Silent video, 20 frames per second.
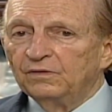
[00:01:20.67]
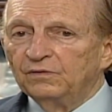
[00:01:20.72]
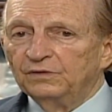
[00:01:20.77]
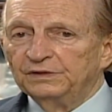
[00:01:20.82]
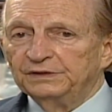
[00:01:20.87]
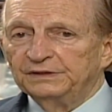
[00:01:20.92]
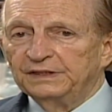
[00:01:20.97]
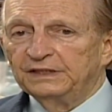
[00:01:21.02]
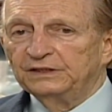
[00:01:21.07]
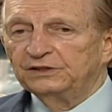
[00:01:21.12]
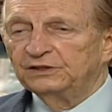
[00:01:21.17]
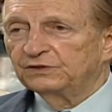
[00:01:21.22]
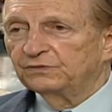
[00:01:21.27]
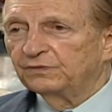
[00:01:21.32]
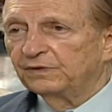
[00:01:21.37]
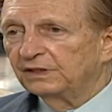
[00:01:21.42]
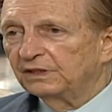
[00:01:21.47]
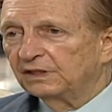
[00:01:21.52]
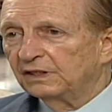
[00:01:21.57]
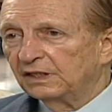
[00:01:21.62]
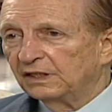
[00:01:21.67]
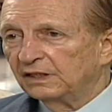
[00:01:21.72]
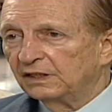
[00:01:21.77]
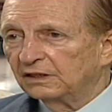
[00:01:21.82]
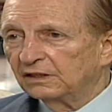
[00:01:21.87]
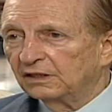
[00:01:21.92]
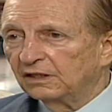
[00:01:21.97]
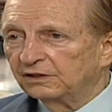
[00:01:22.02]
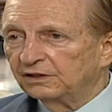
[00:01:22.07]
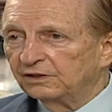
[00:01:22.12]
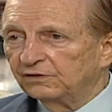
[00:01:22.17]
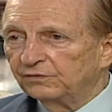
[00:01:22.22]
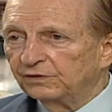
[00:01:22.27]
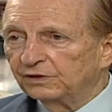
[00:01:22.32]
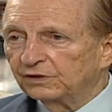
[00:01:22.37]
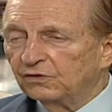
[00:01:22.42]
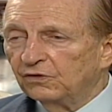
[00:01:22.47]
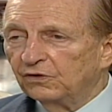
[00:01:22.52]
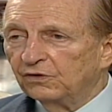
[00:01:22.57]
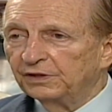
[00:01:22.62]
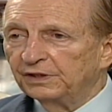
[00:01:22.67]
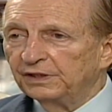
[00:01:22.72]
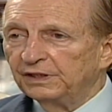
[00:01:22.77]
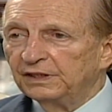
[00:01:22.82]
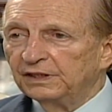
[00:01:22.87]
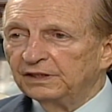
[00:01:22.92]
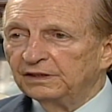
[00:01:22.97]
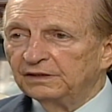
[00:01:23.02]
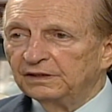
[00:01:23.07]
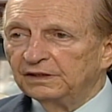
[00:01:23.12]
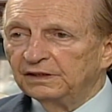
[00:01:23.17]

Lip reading: was I just went ahead and got it recorded